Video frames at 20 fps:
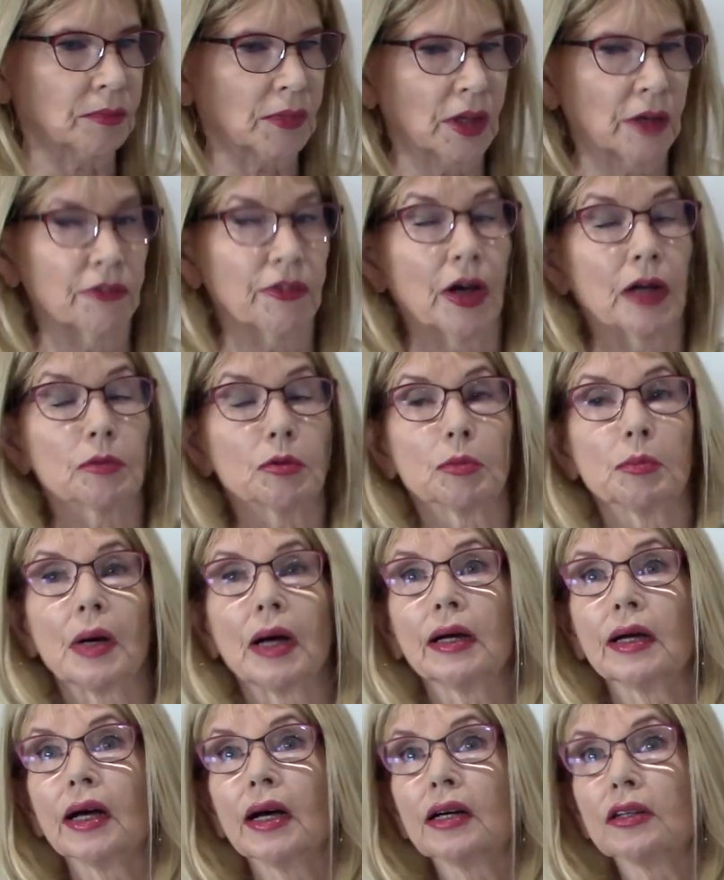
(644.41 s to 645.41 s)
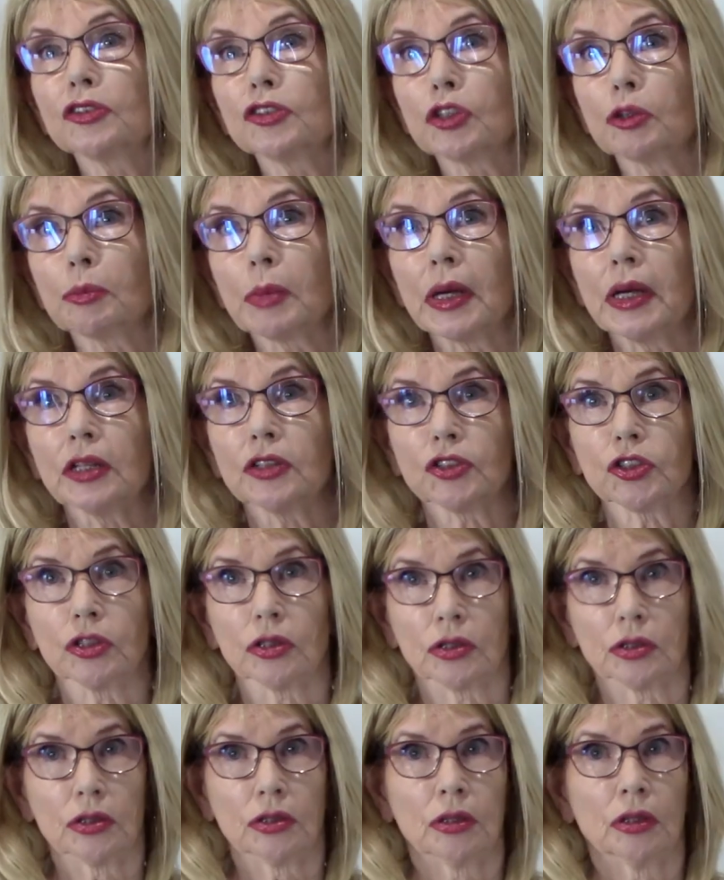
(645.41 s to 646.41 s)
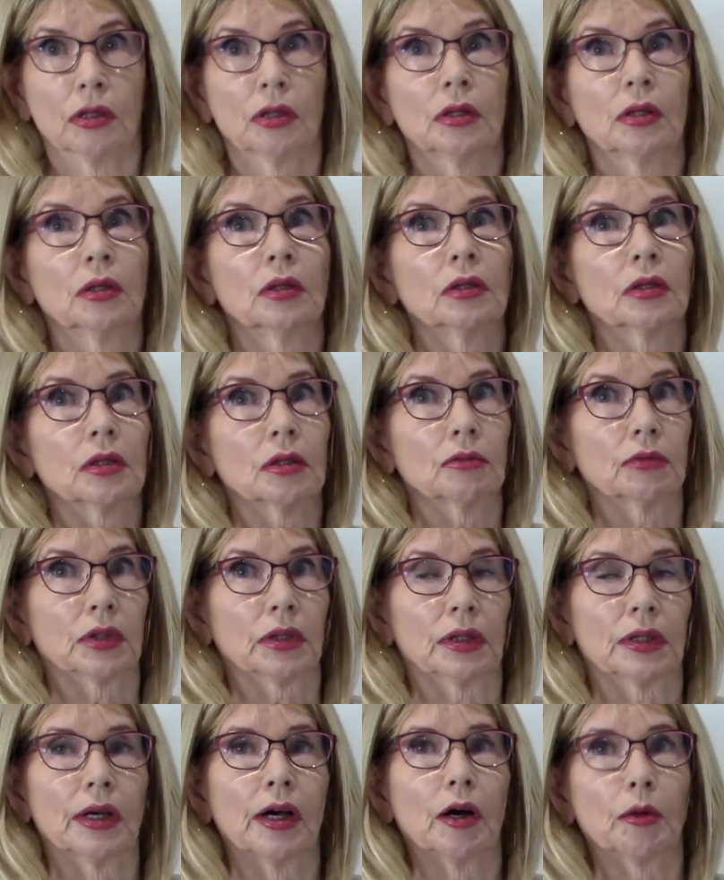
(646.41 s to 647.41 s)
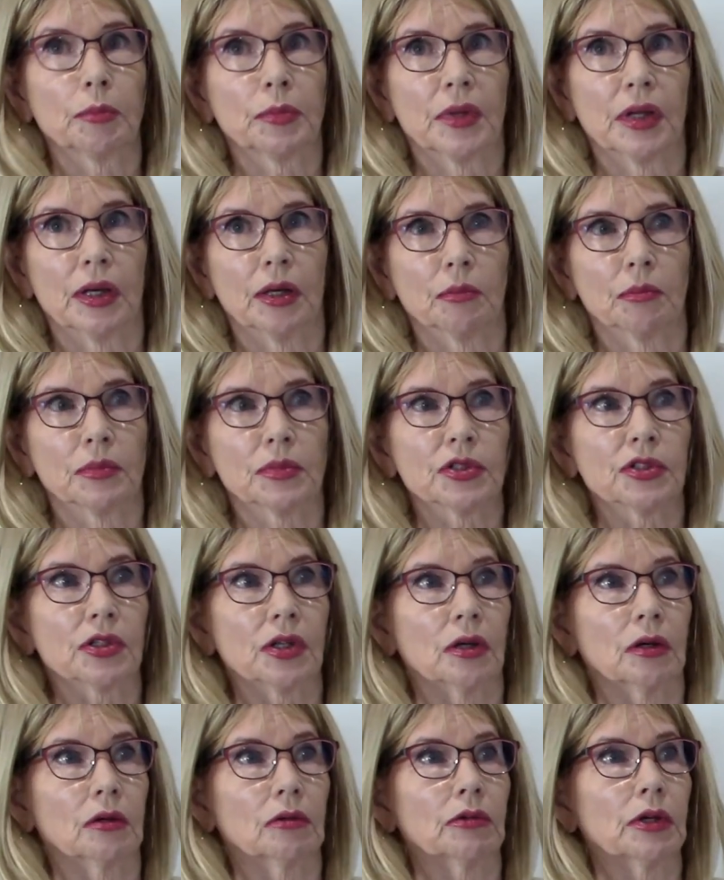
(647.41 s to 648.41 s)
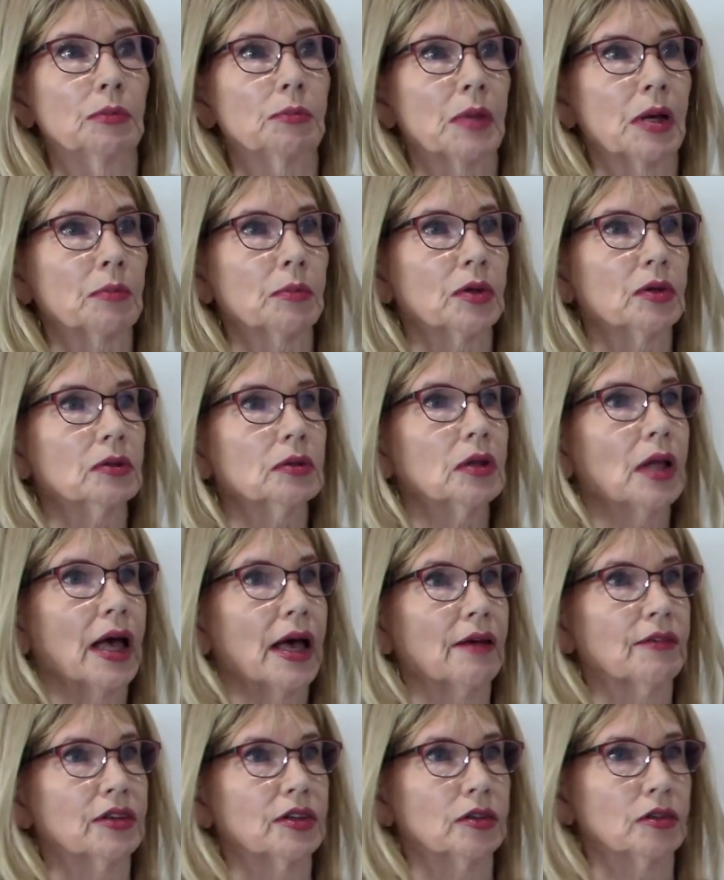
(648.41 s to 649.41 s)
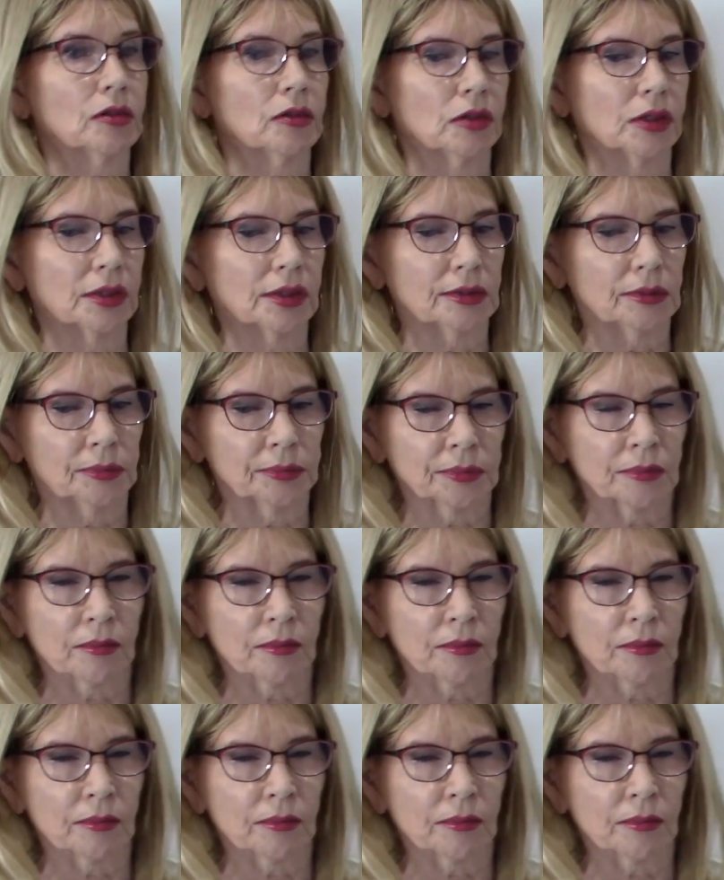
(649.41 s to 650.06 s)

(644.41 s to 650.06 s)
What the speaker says: Fibromyalgia patients can really help them. So remember lavender oil.